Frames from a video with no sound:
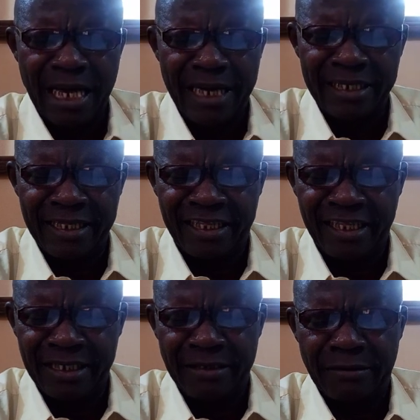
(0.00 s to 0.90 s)

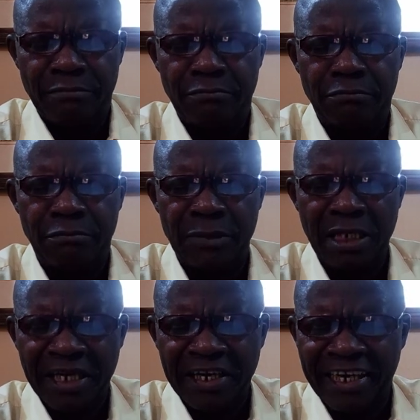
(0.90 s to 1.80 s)
anything,
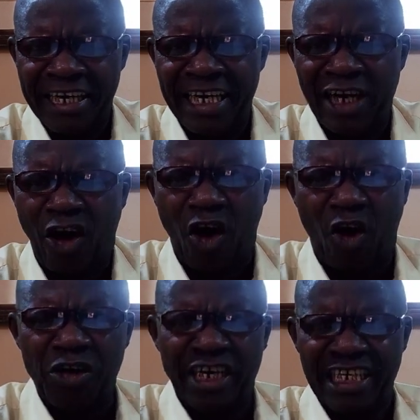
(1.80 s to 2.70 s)
real
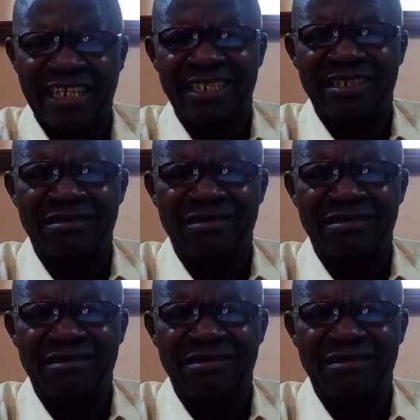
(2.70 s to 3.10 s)
or unreal.